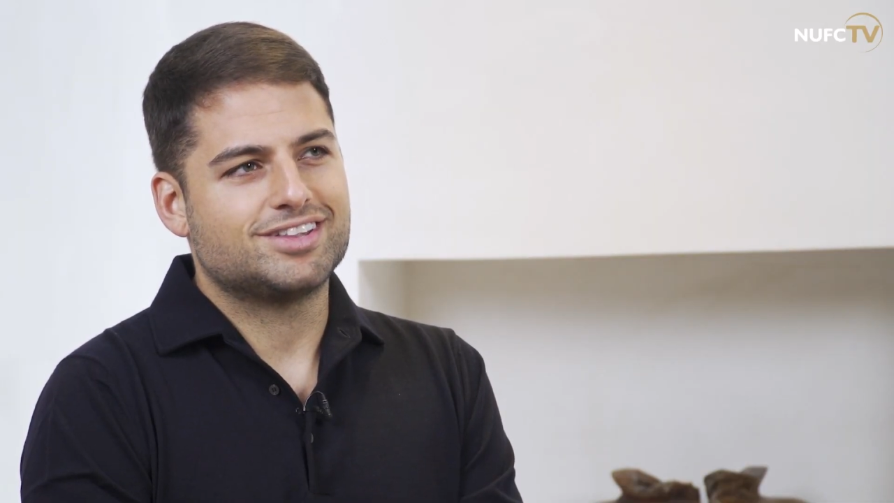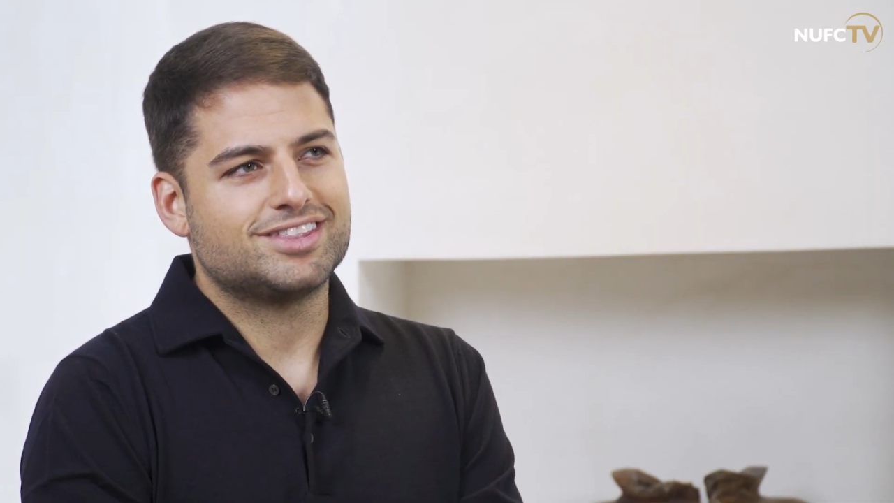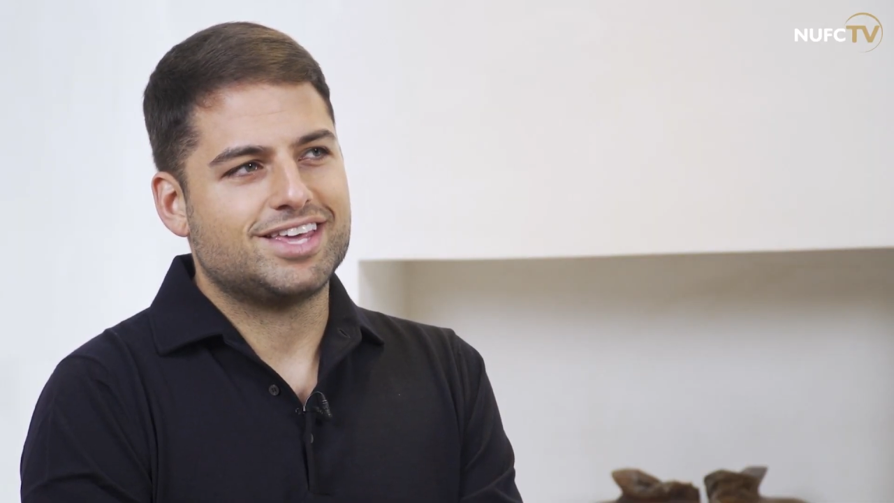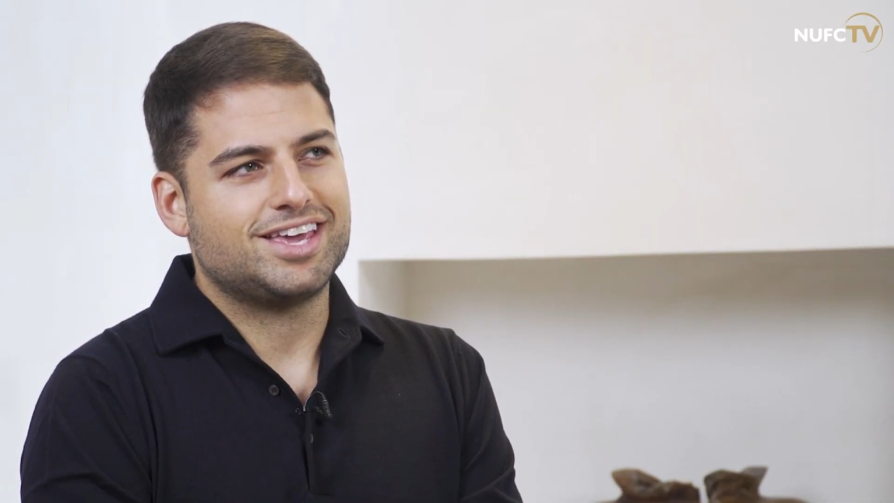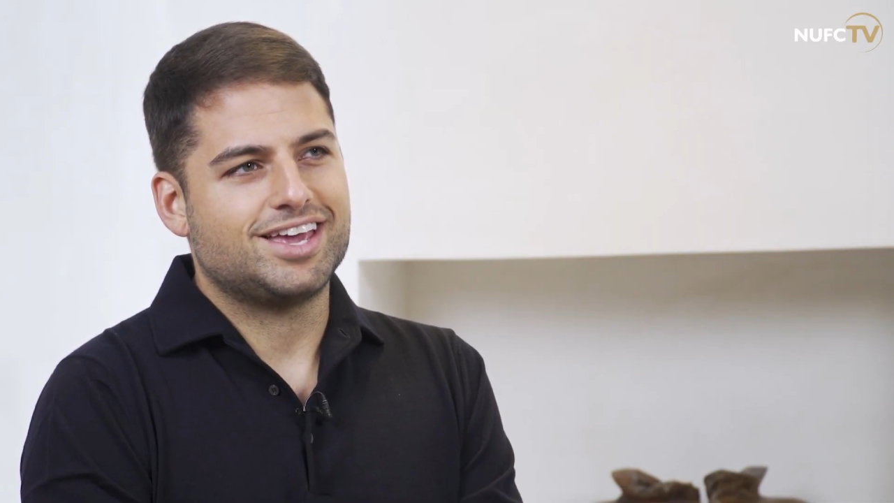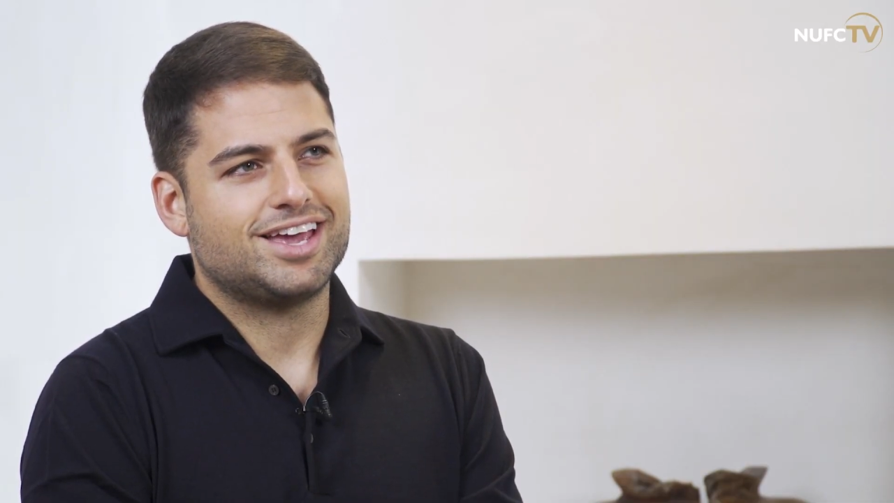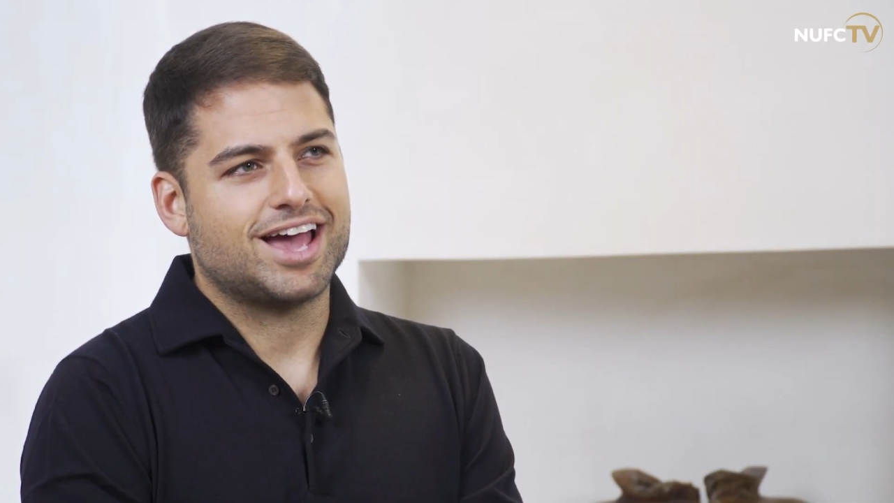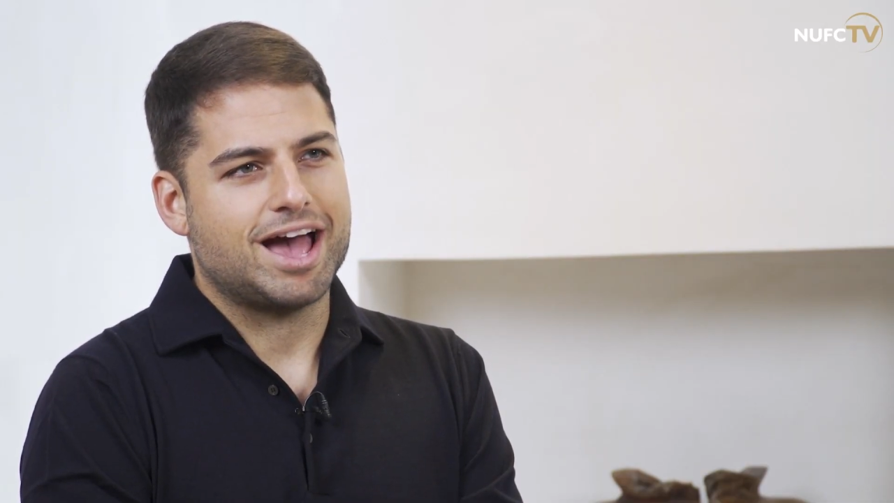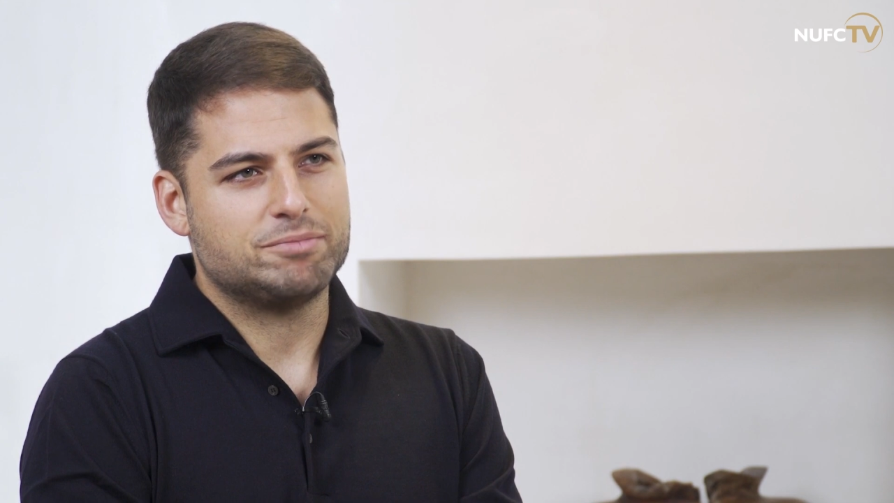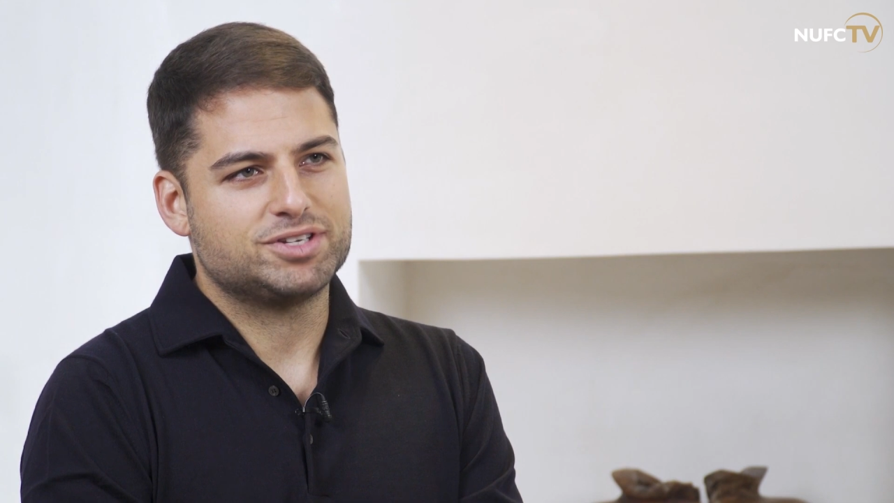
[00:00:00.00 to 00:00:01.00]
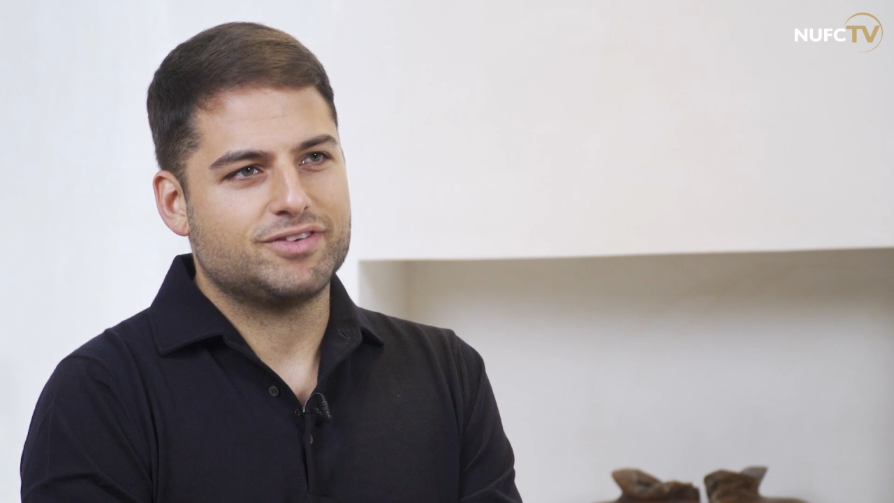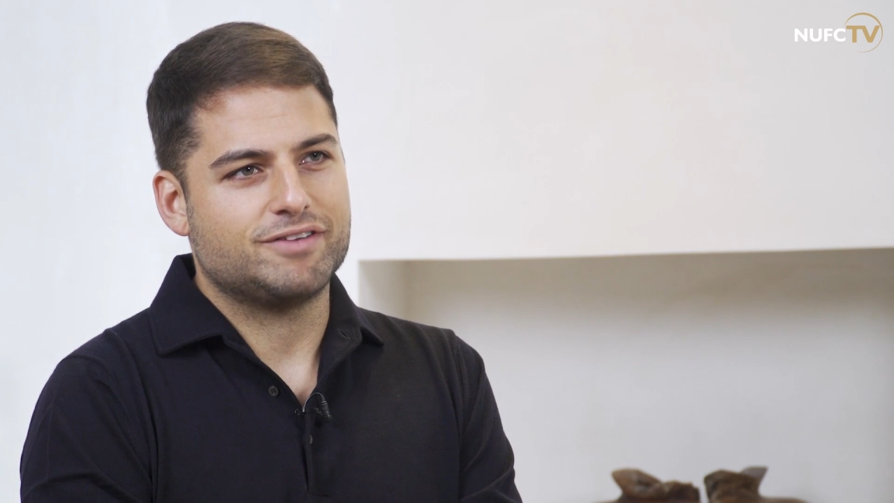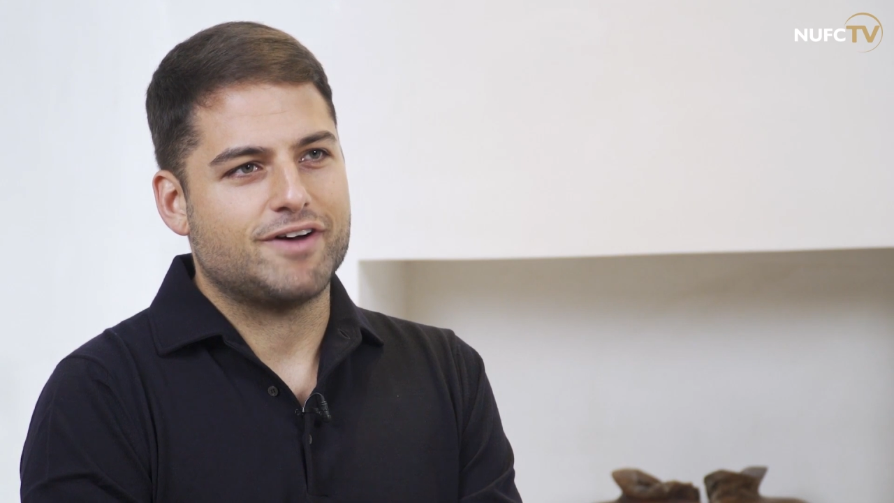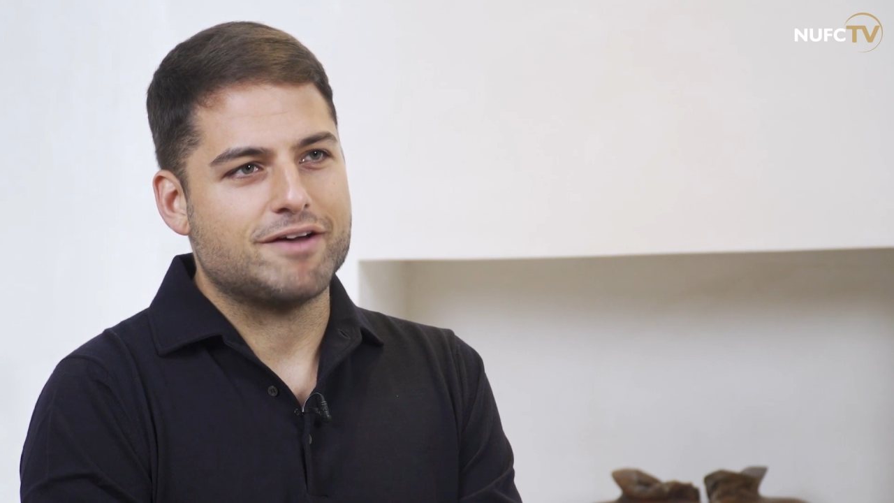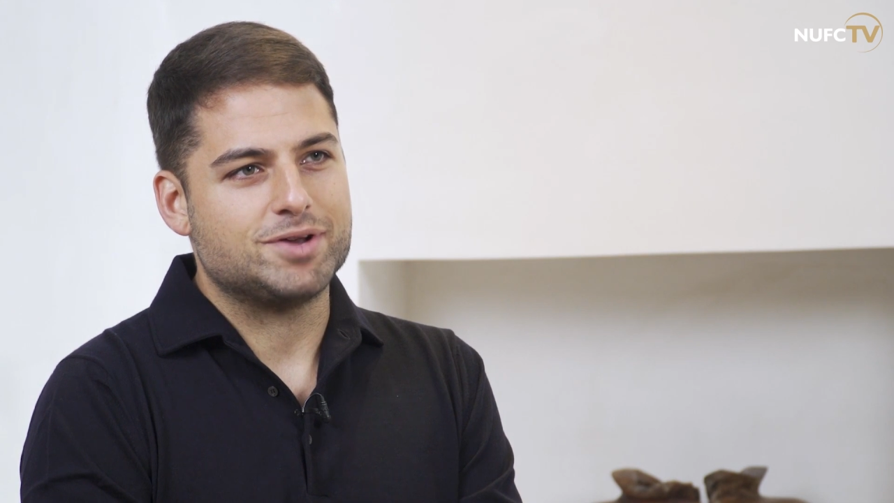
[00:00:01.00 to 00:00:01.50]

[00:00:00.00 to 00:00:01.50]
the atmosphere 5